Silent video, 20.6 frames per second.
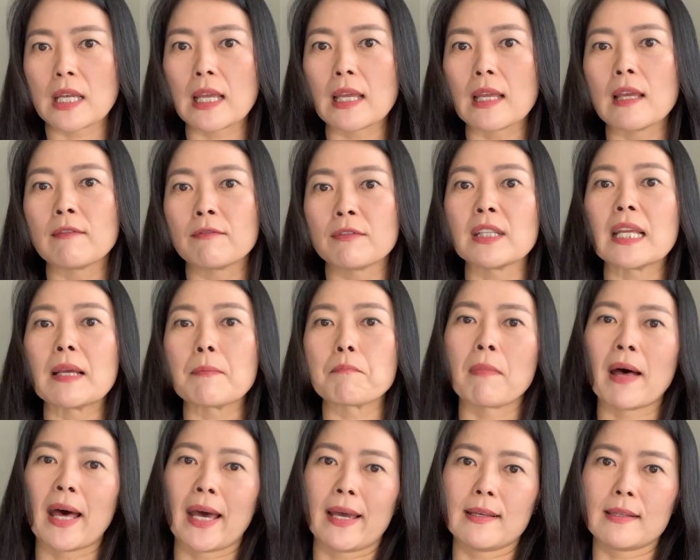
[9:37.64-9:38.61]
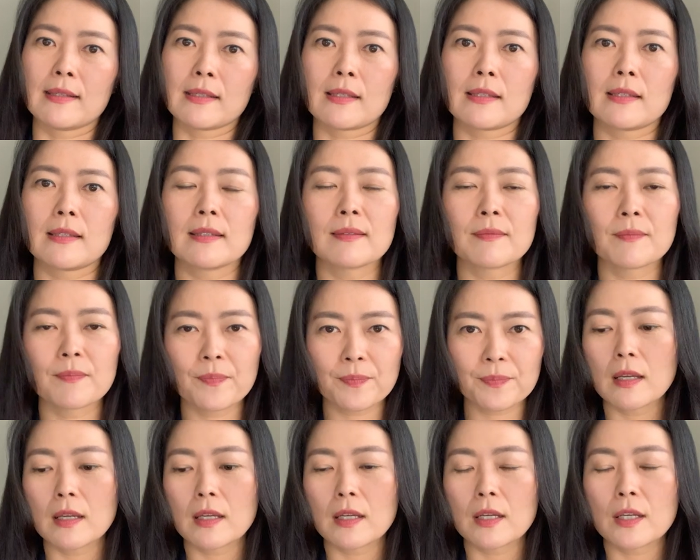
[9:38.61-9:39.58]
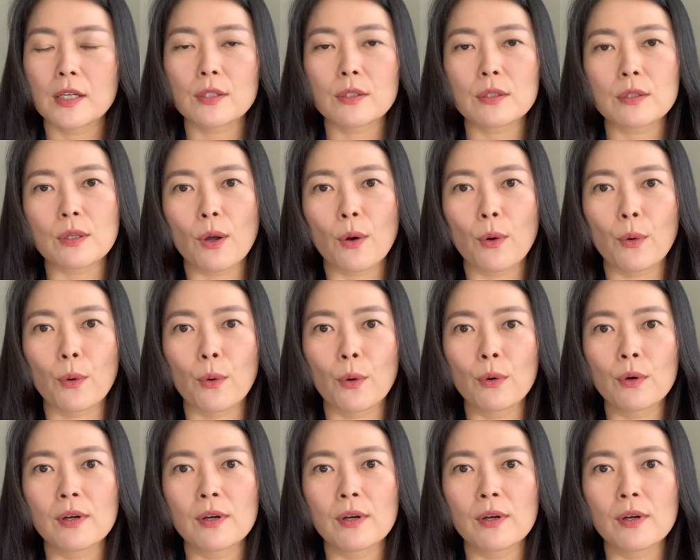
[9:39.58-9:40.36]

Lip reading: even in mice. So